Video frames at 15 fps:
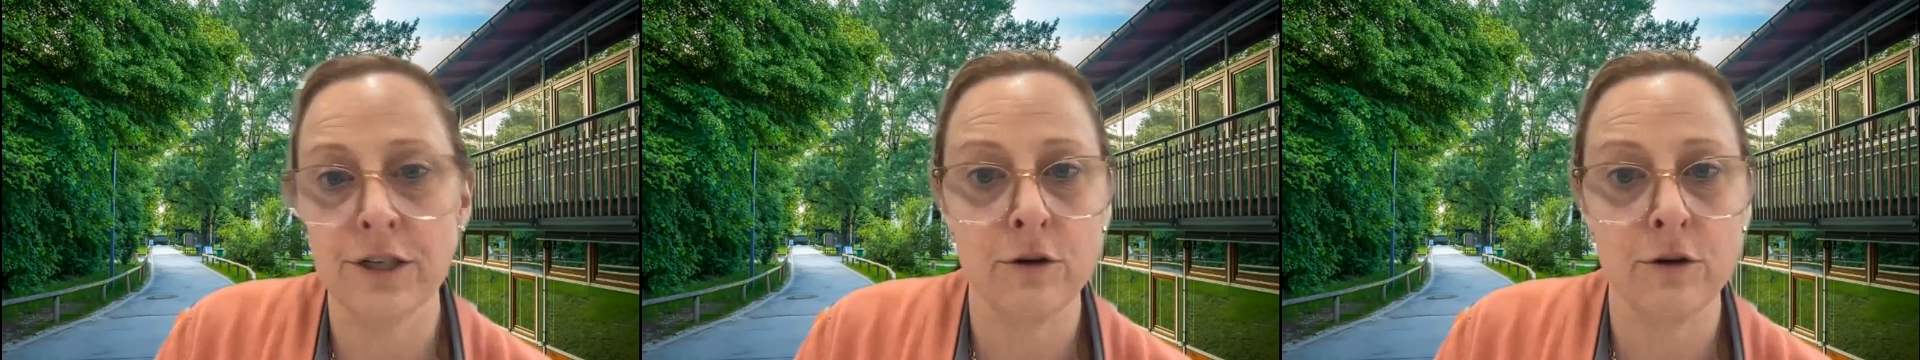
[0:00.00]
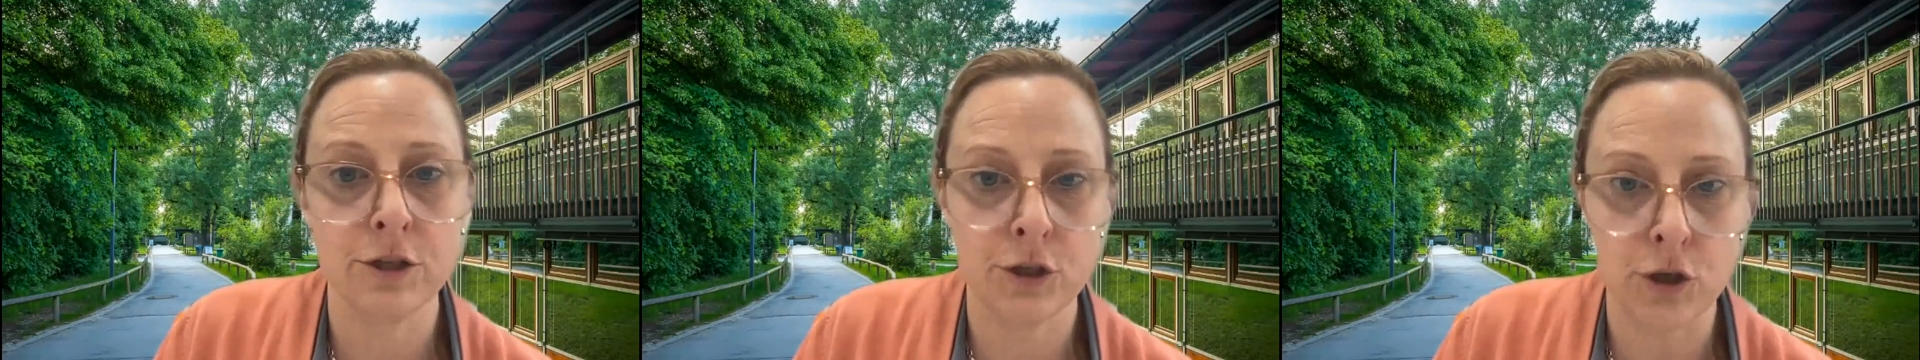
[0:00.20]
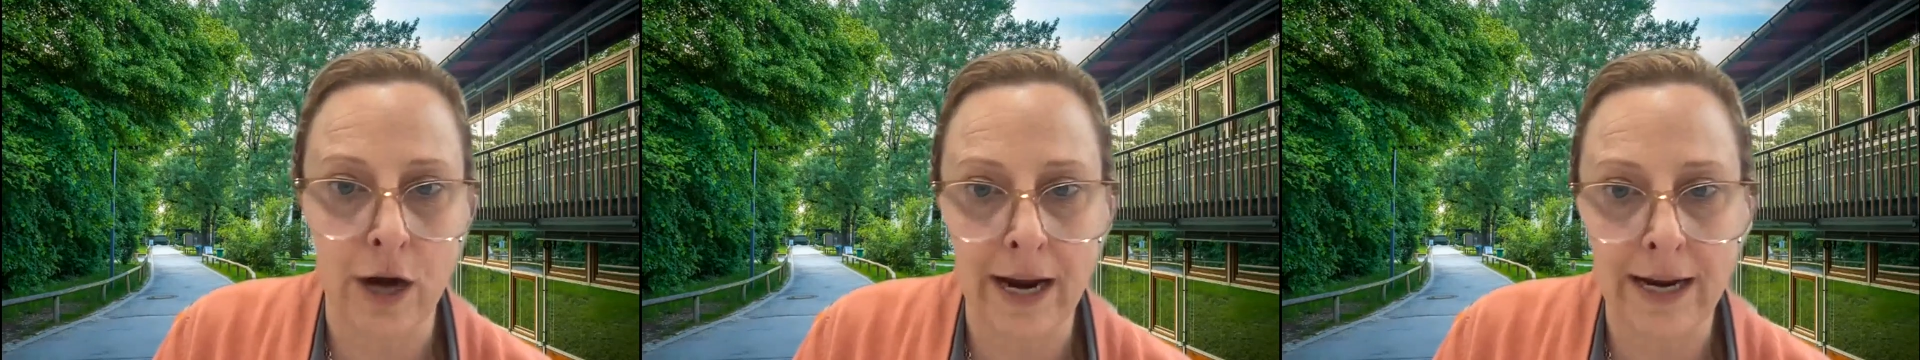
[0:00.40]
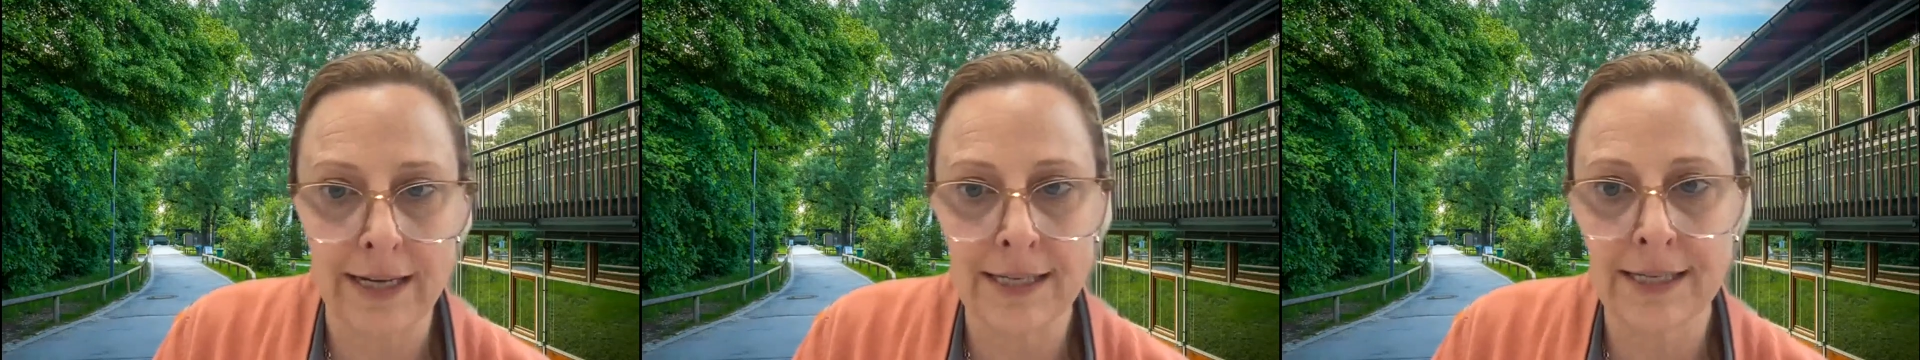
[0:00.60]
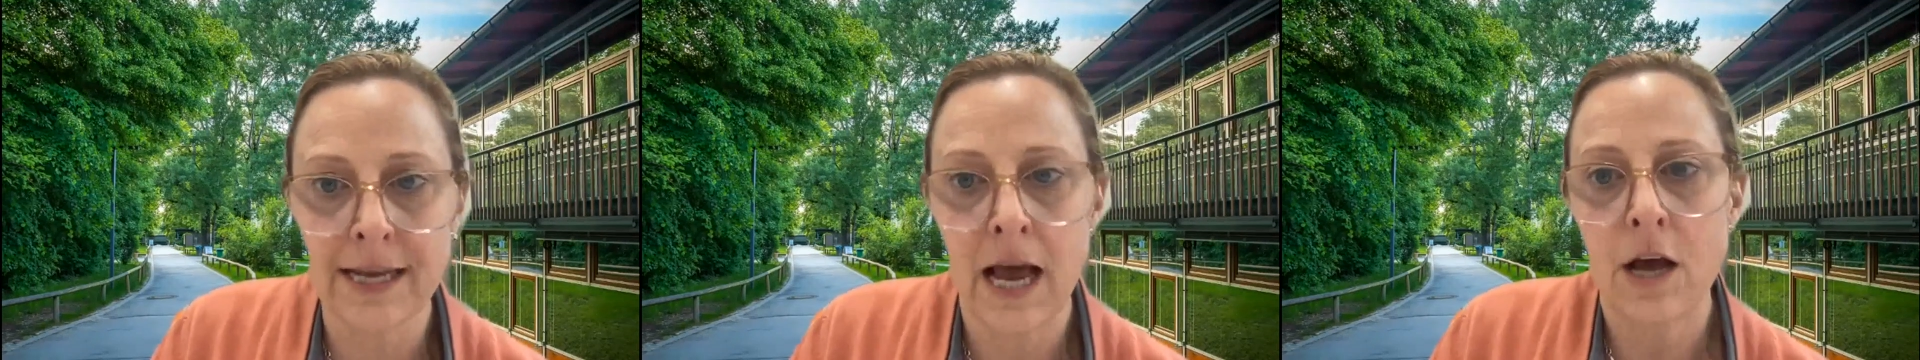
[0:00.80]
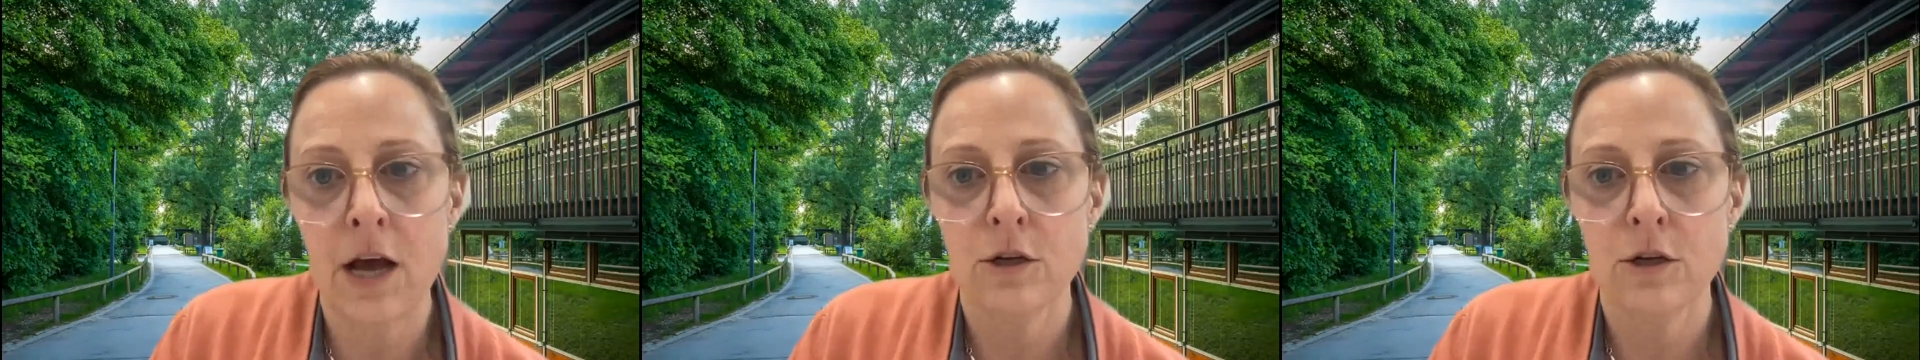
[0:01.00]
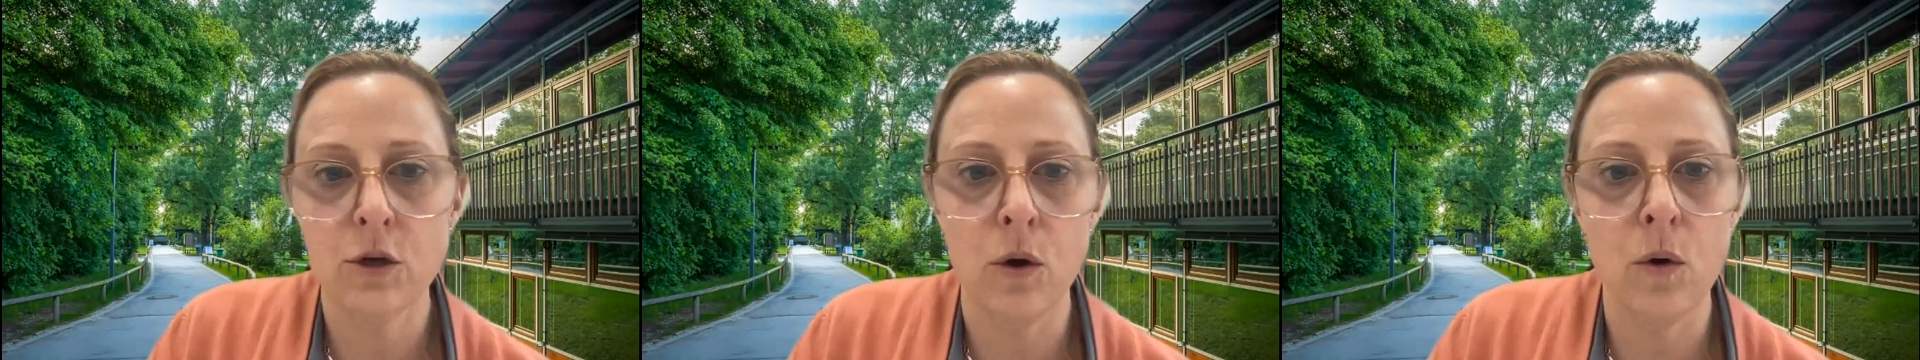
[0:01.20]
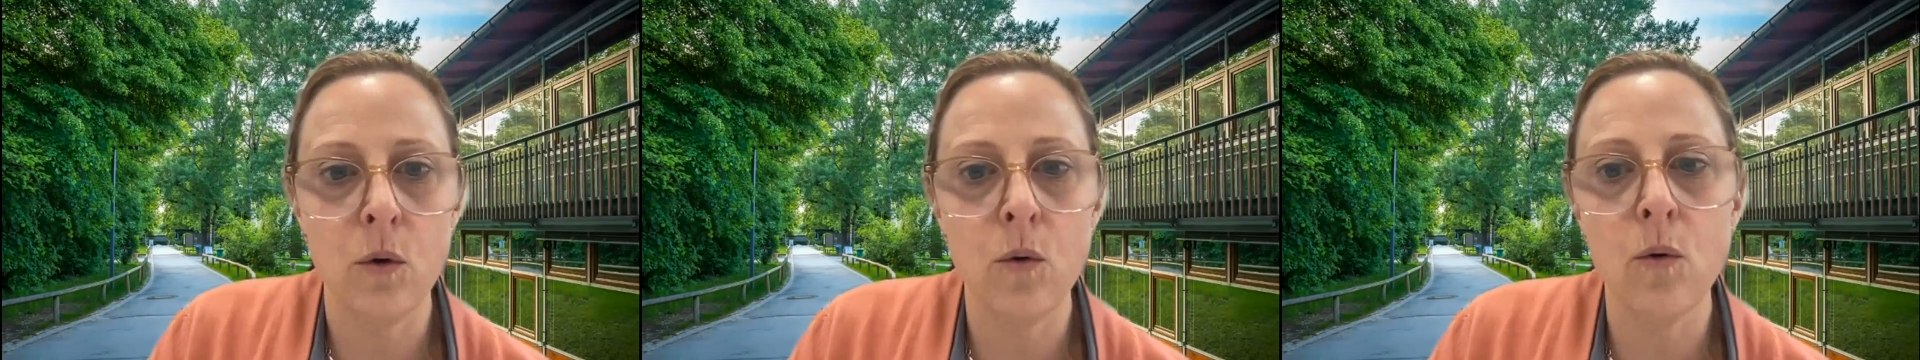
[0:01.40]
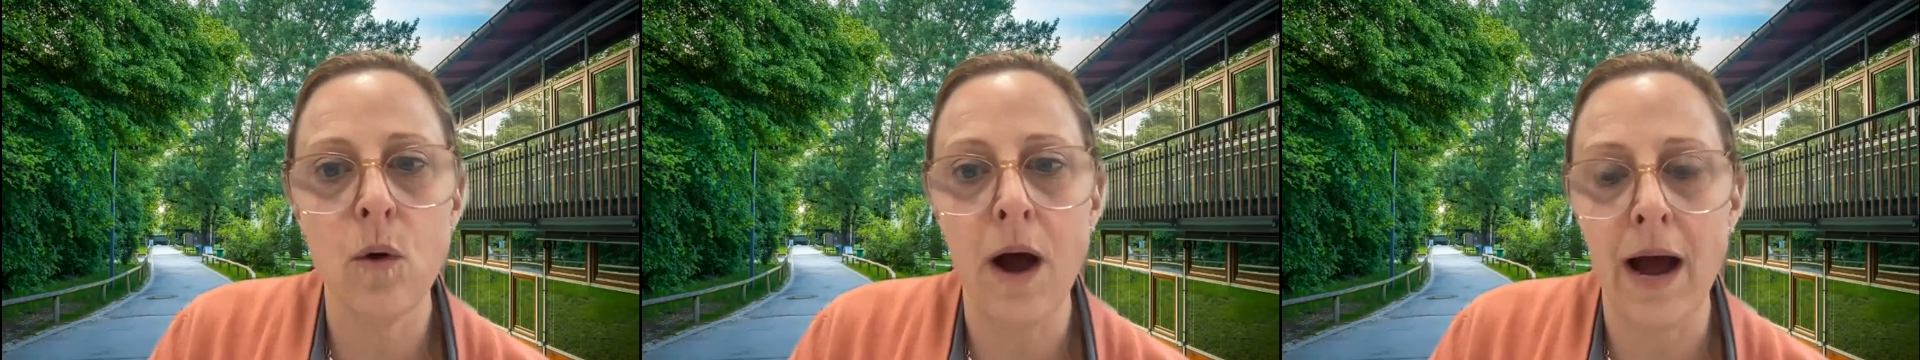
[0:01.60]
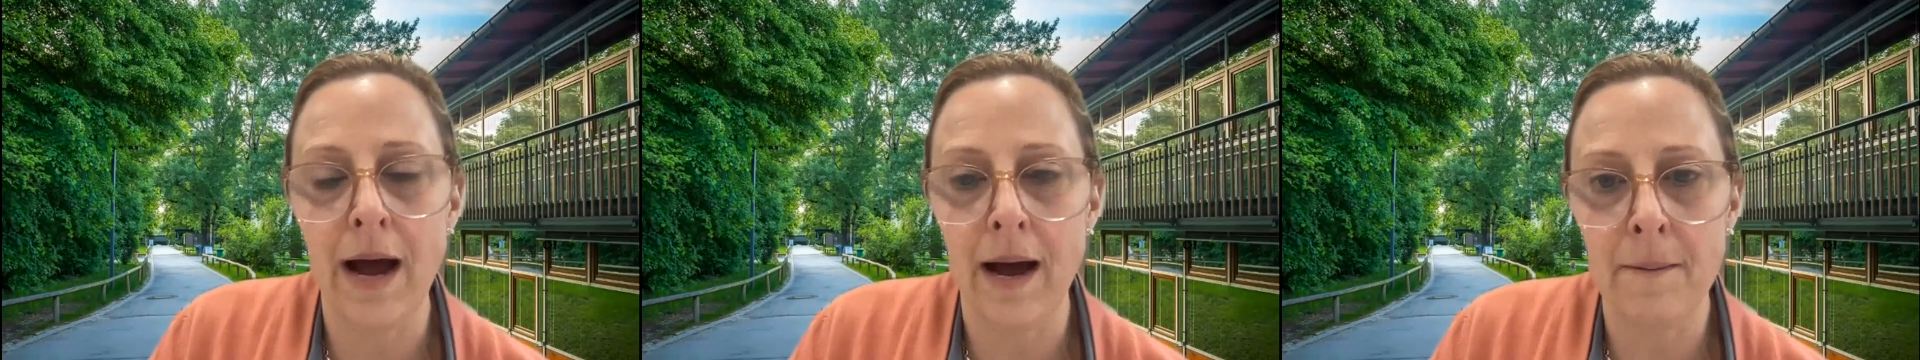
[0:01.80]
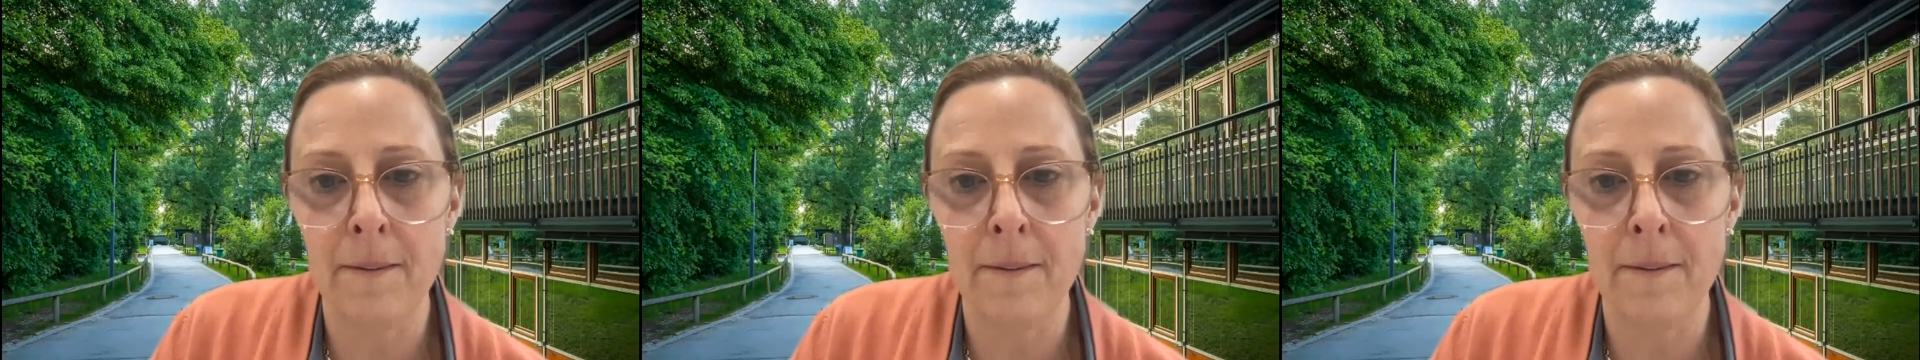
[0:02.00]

their strengths. So,